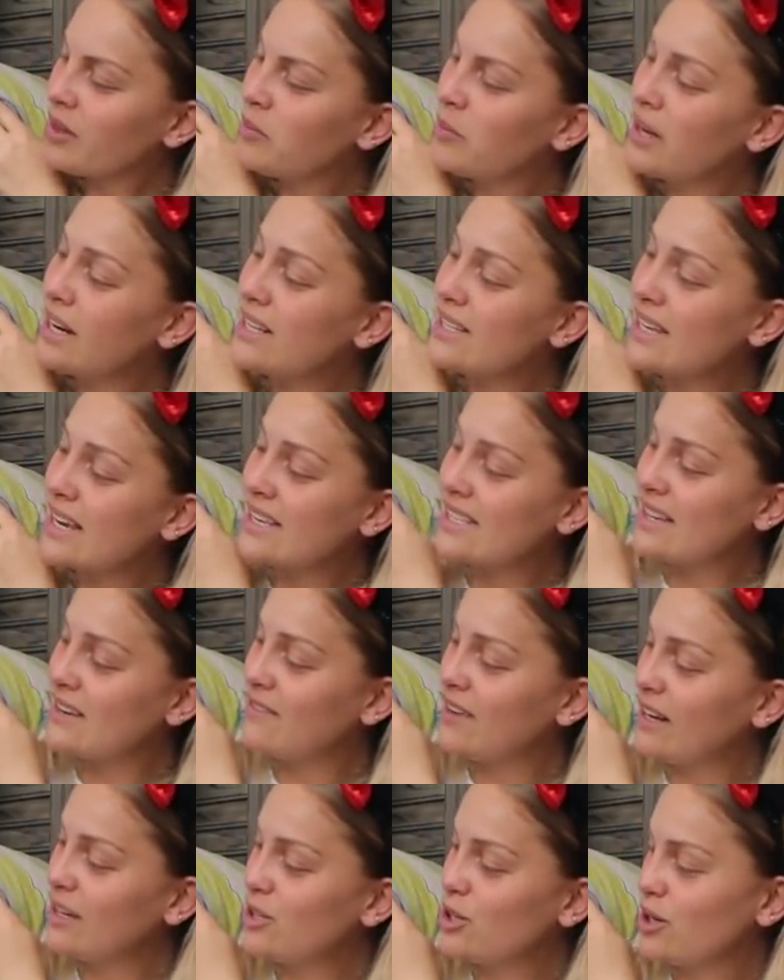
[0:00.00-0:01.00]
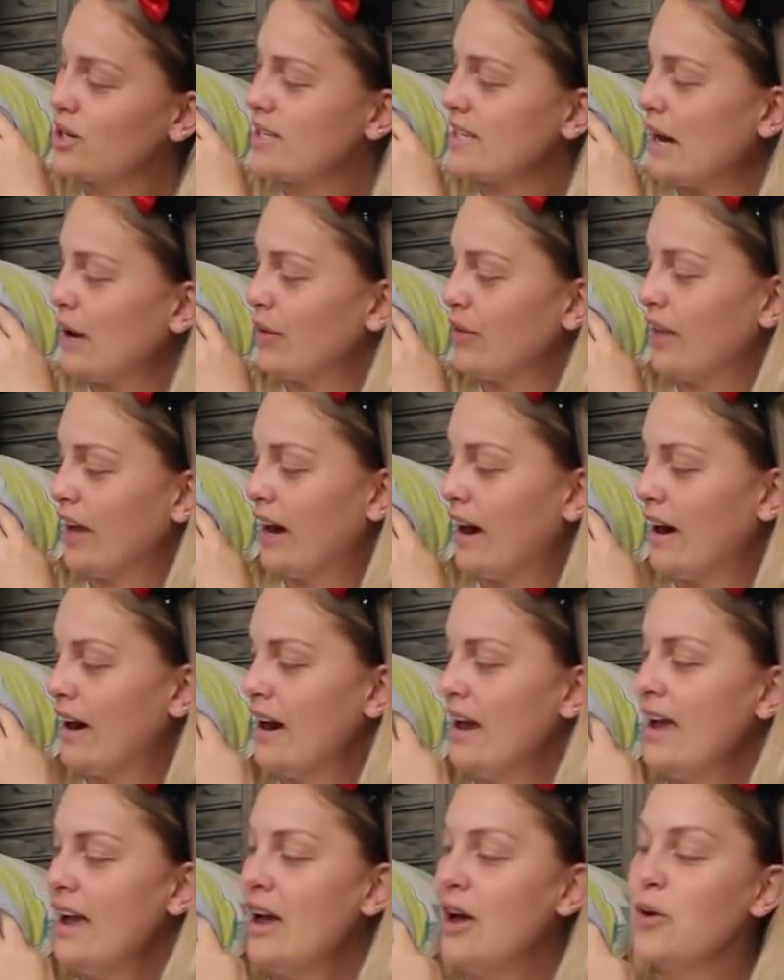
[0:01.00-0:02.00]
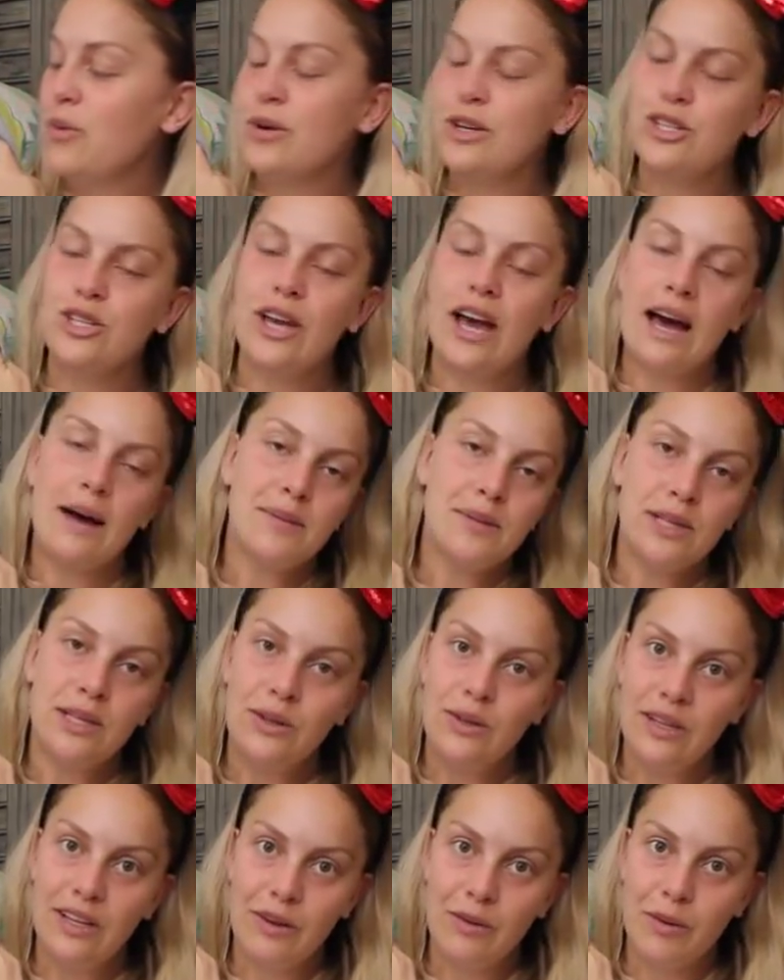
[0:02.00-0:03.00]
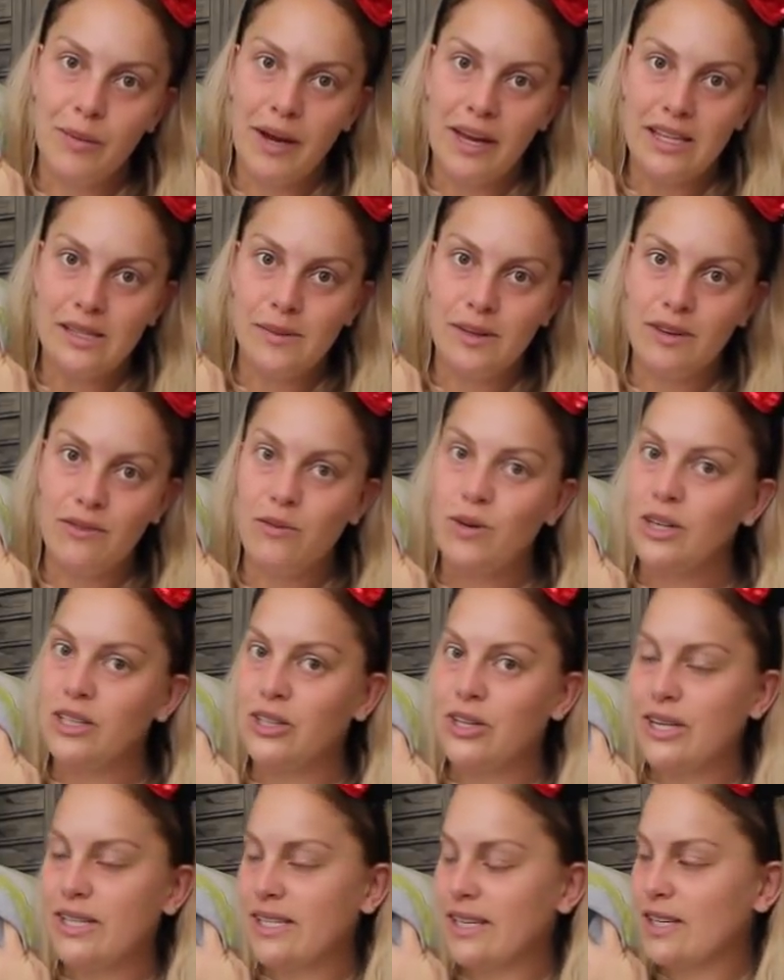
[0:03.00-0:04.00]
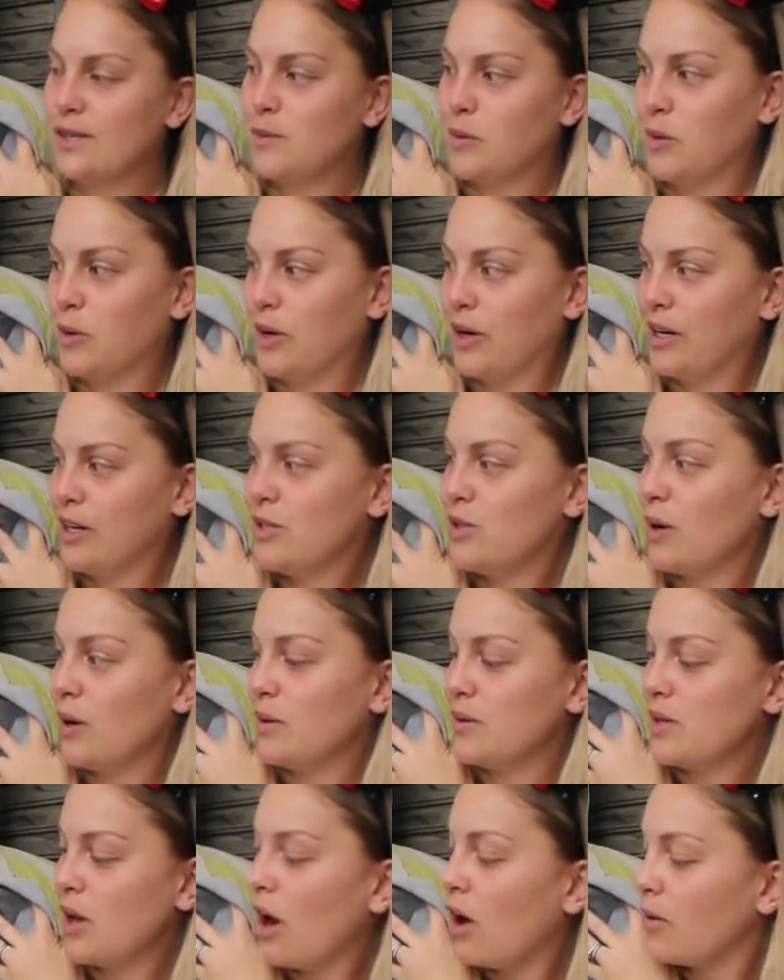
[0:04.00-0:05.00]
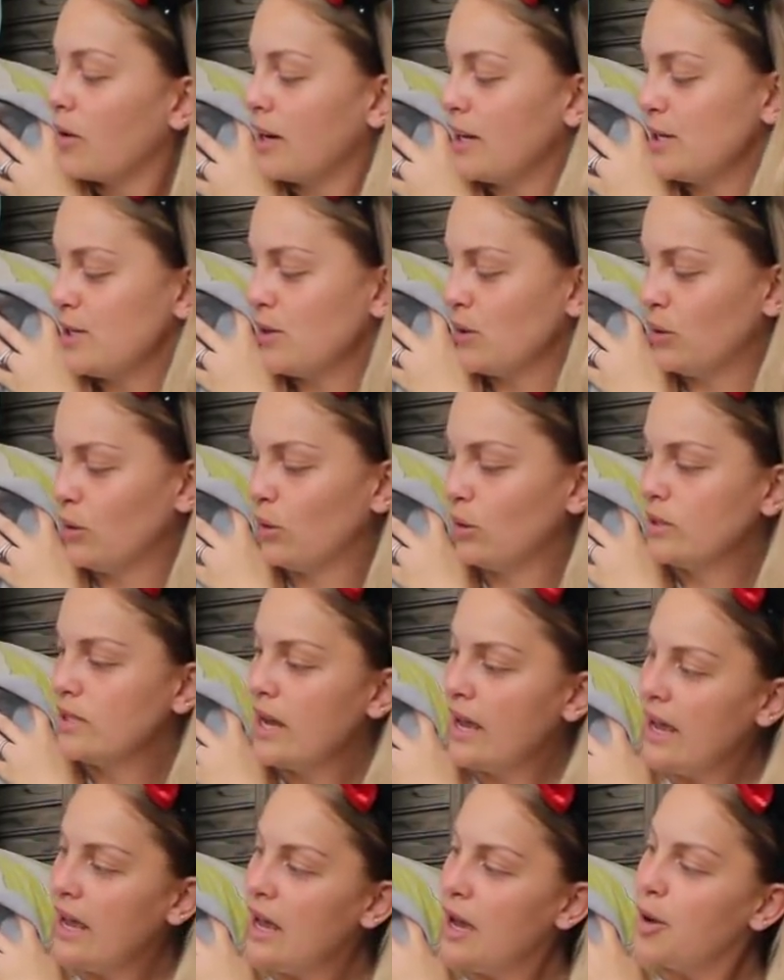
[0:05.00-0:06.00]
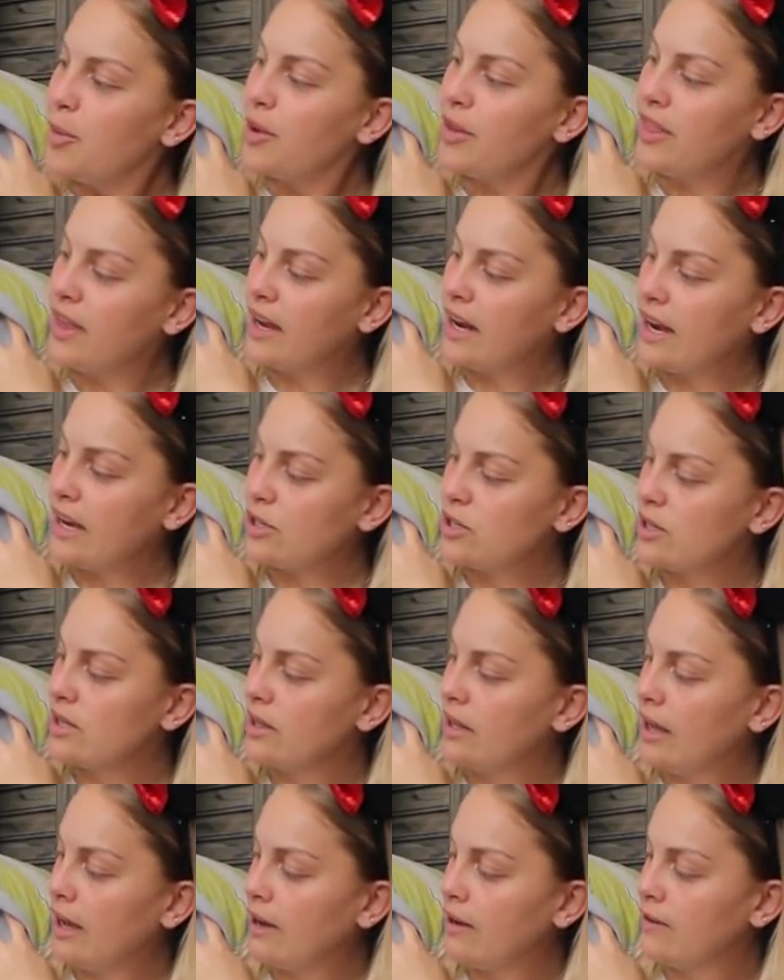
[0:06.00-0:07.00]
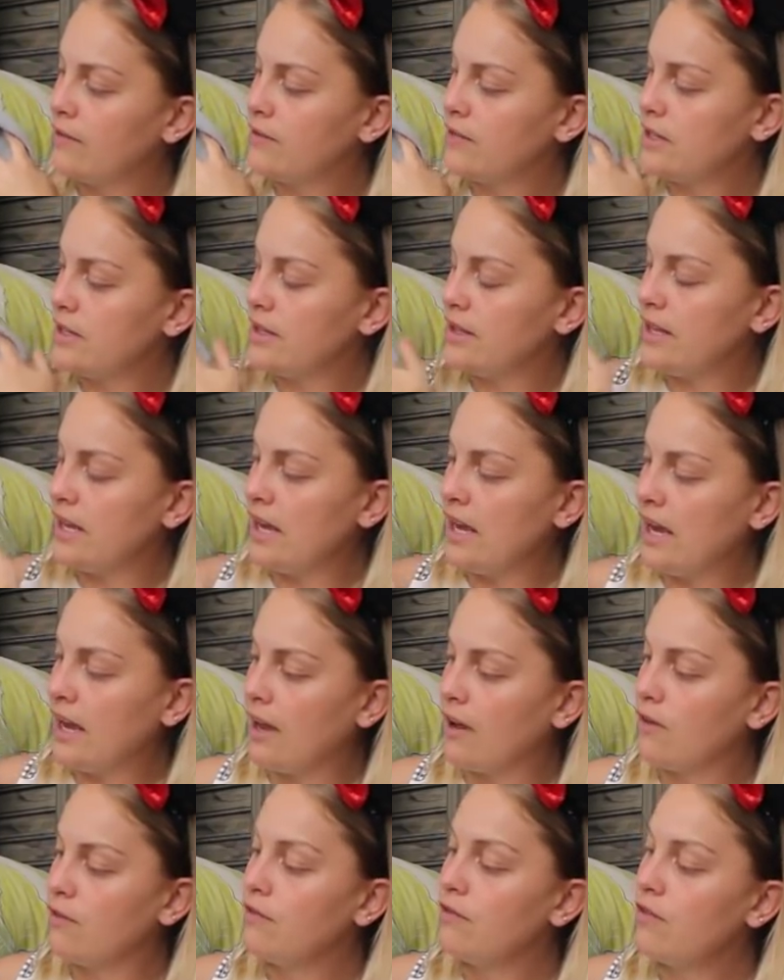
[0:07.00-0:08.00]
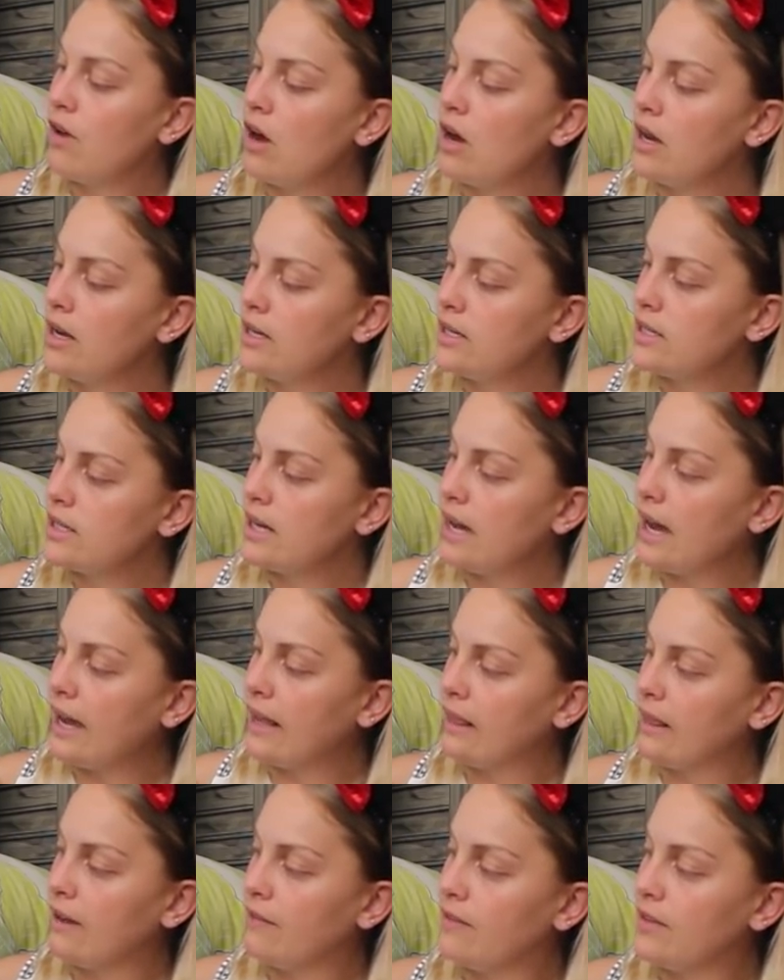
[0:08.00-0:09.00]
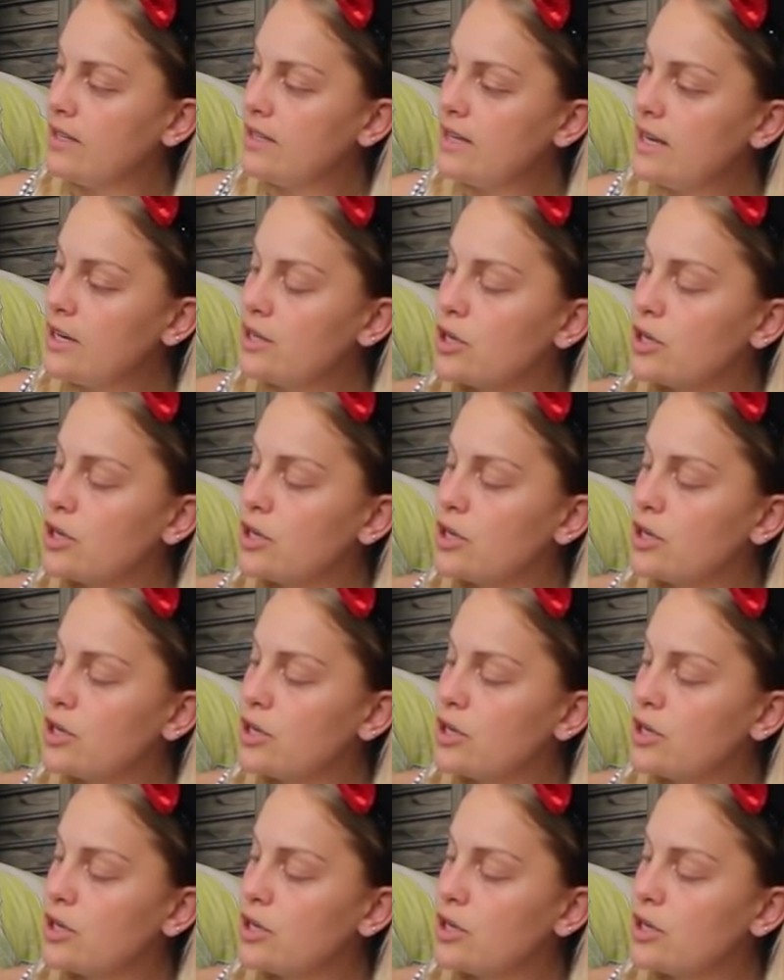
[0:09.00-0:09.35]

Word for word: But it says adventures out there, which absolutely reminded me of Wilderness Explorers, so I was already sold. But then I just loved the font, I love the sea